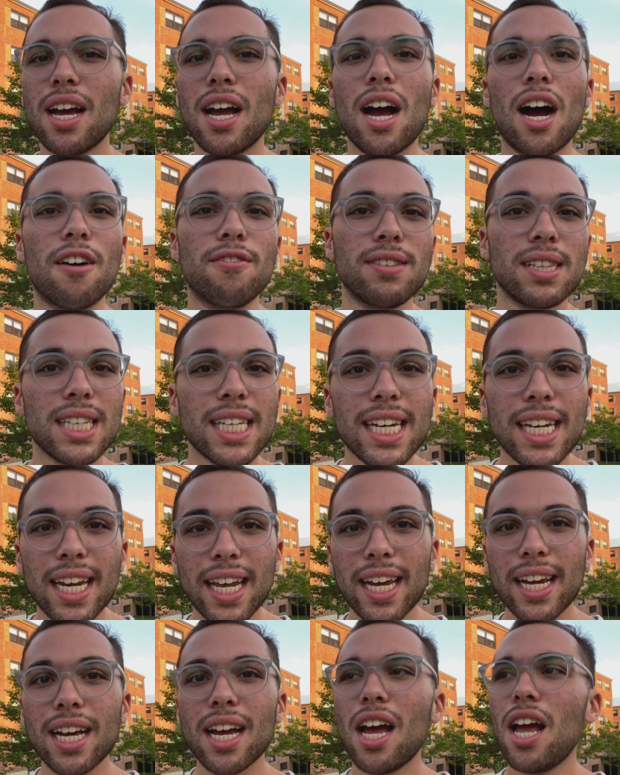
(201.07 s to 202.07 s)
of
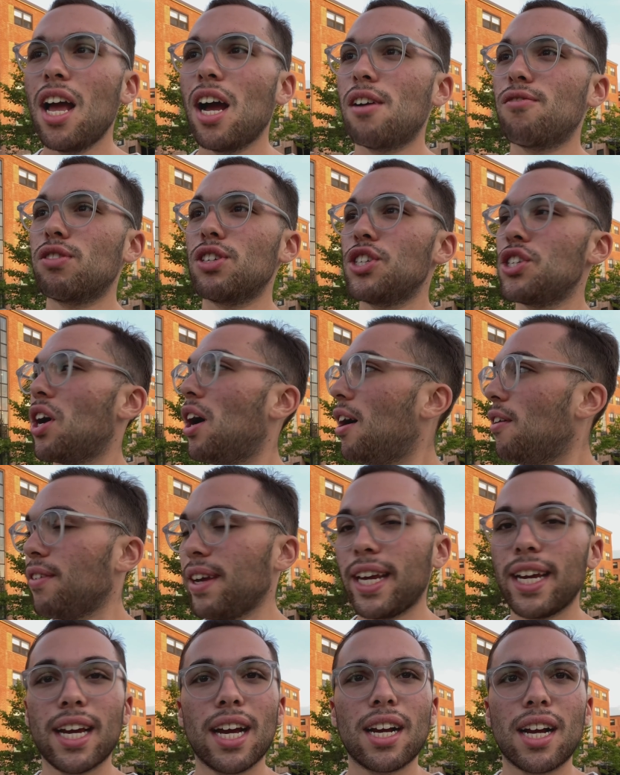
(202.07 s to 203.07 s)
leading, of
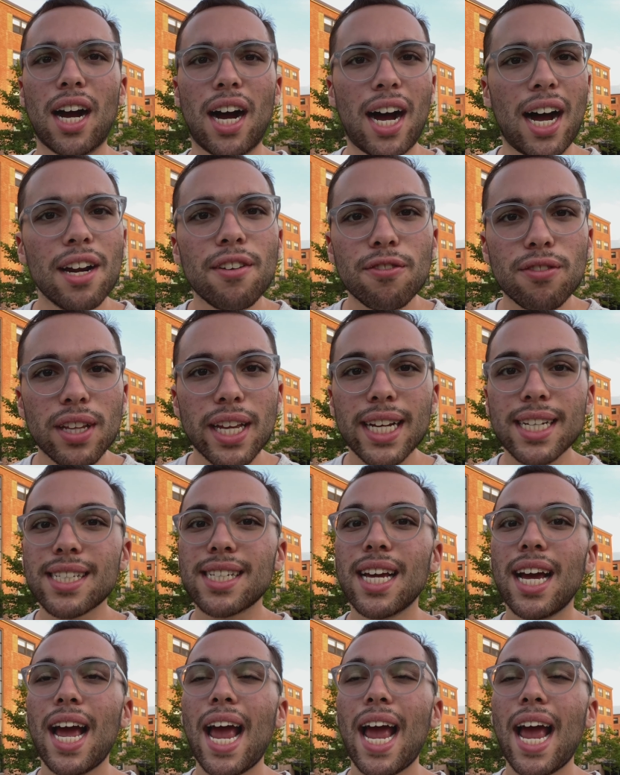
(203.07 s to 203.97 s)
resolving conflict,